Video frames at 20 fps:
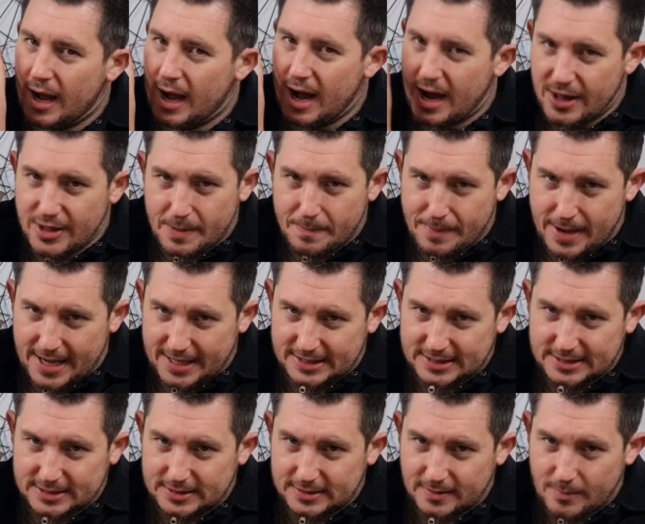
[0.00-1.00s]
are the
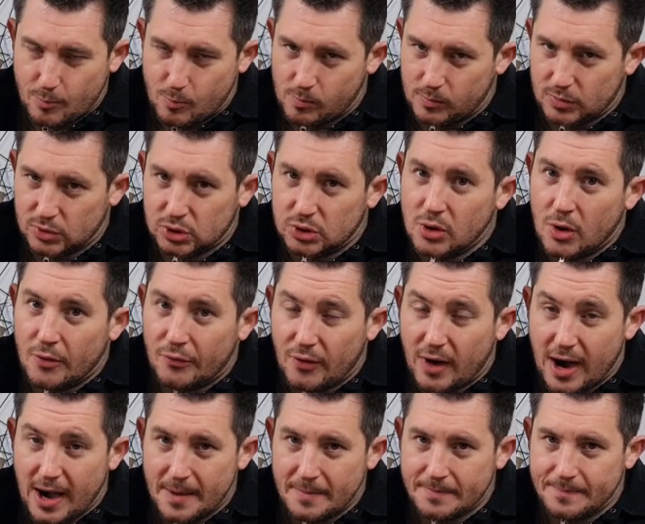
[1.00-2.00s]
best so
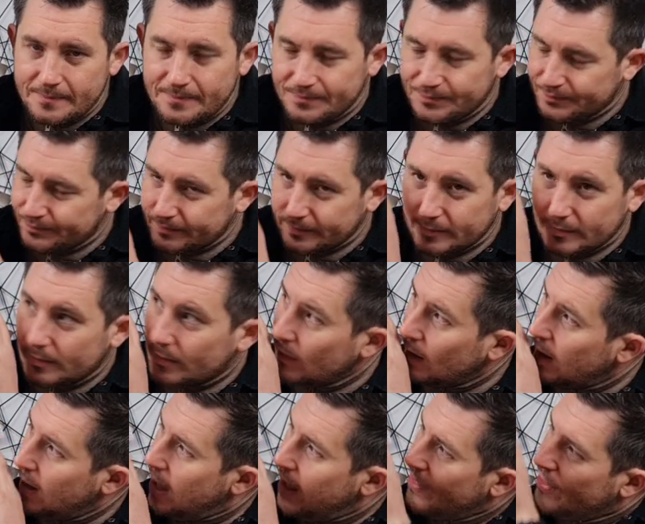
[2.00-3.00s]
far.
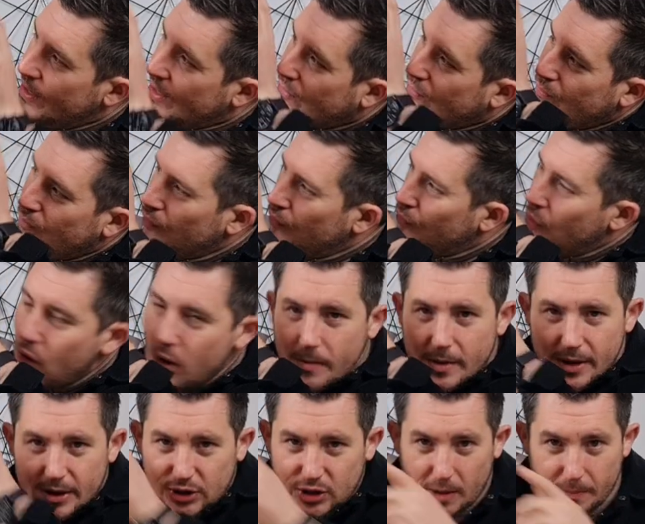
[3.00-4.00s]
There's room at
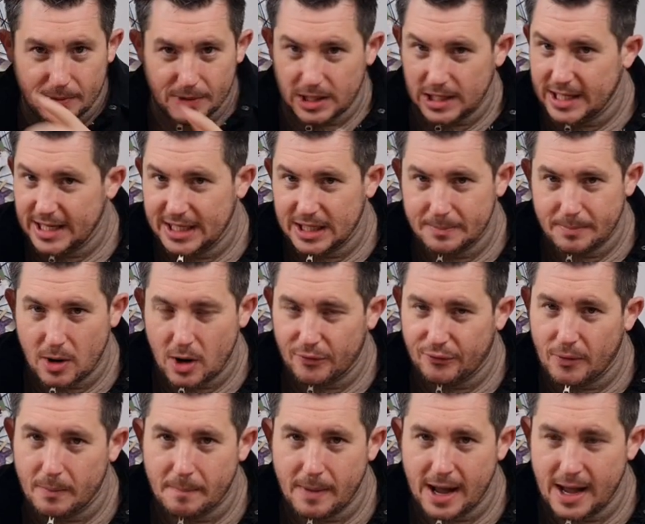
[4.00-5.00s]
the top of the leaderboard
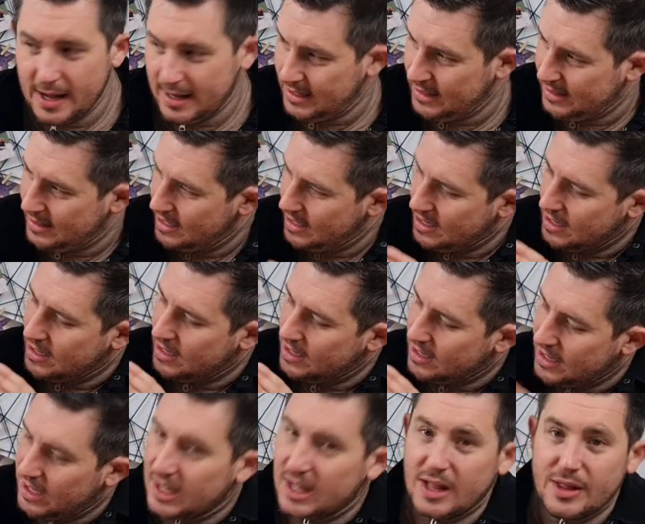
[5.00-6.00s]
for better,
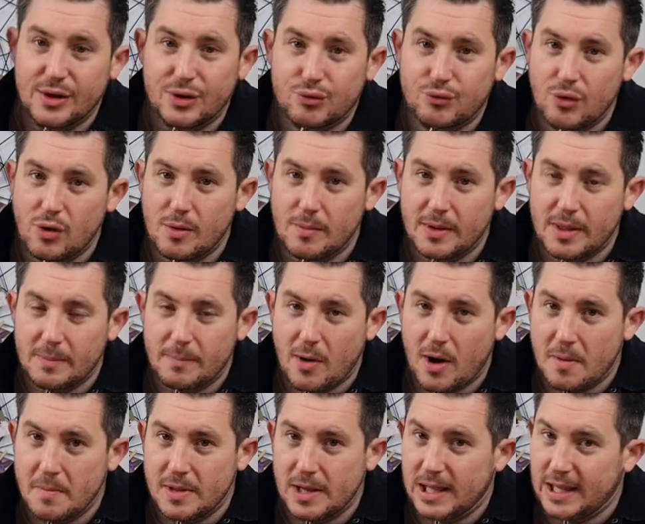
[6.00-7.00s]
and there's room at the
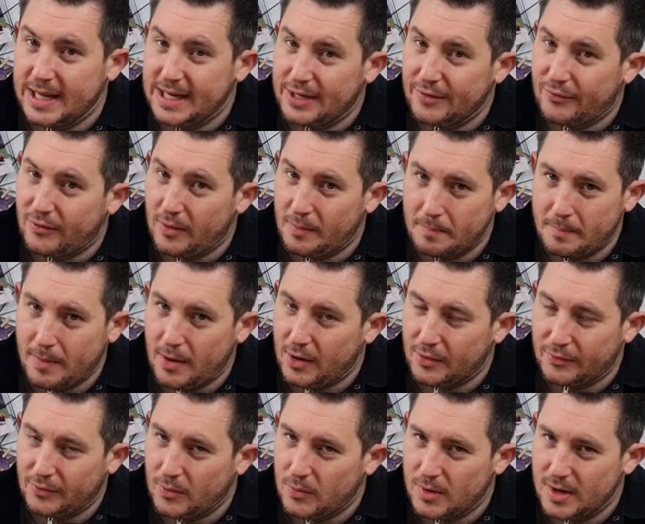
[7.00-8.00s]
bottom of the leaderboard
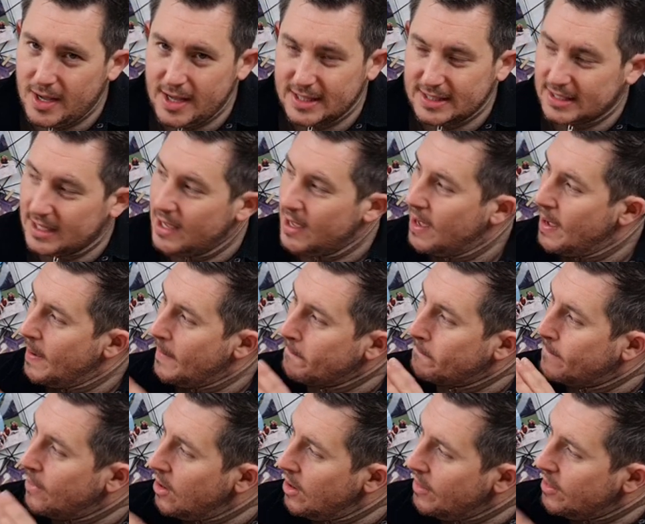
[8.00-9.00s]
for worse.
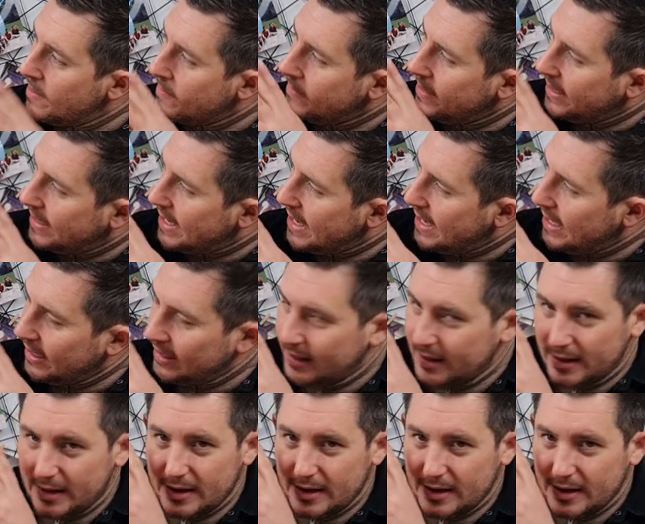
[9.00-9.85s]
But at the minute,